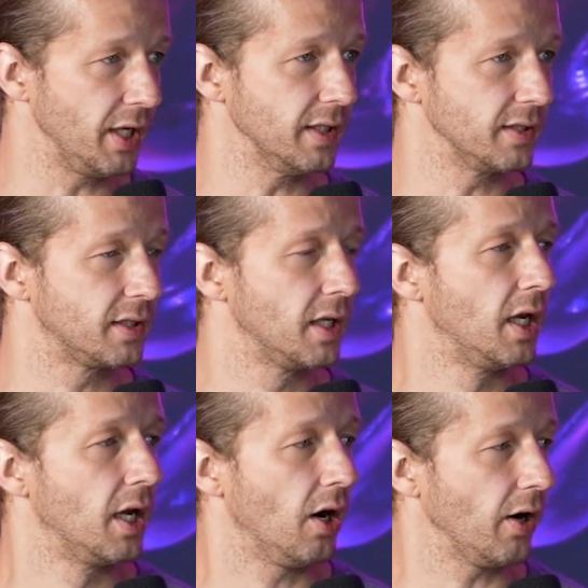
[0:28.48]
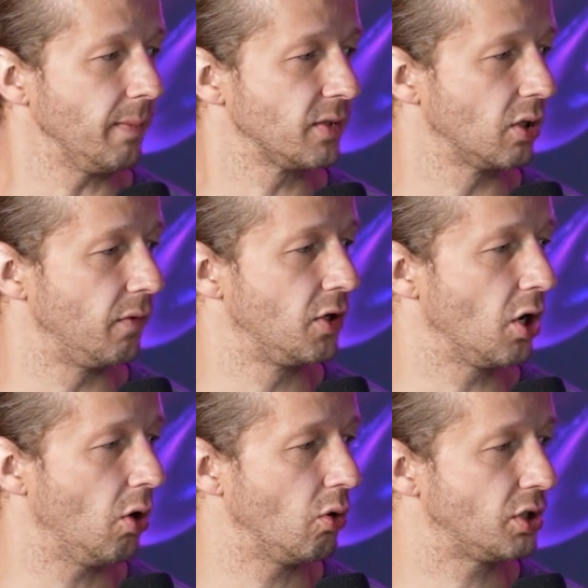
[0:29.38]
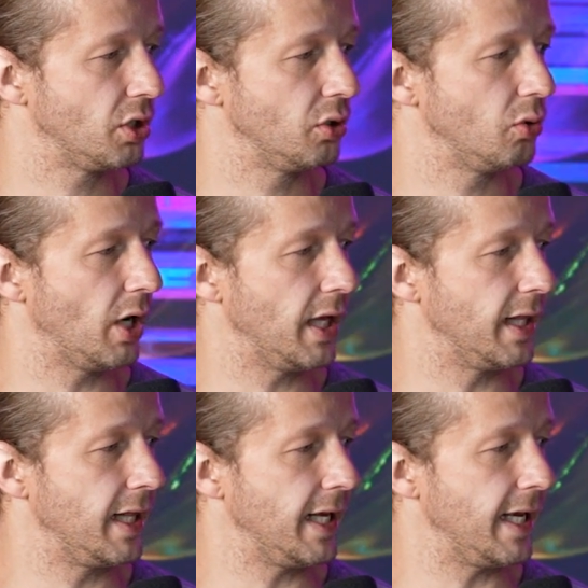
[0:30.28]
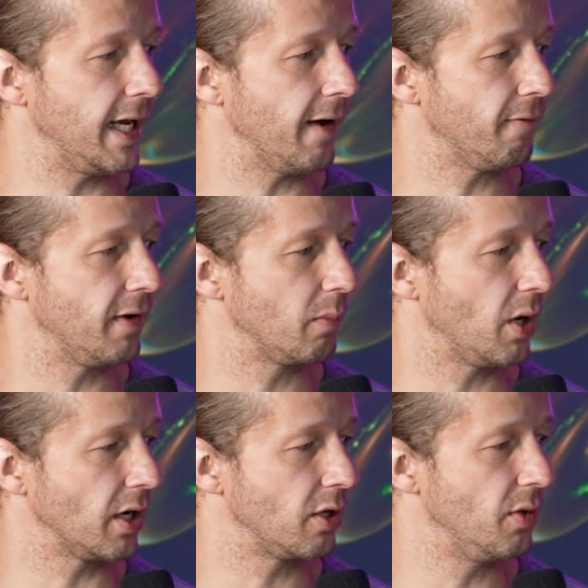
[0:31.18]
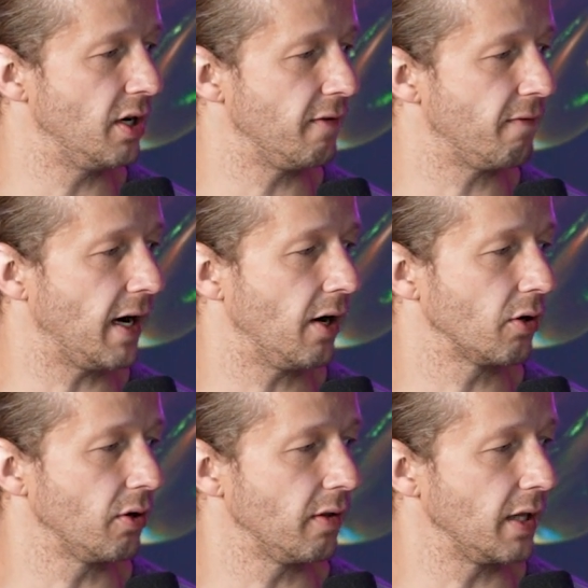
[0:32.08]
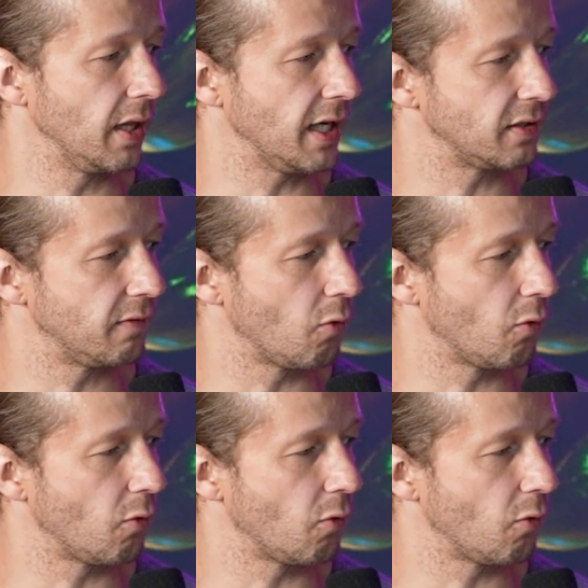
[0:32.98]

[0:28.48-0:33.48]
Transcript: is. All right, so if you go to the Figma community file, go to the lesson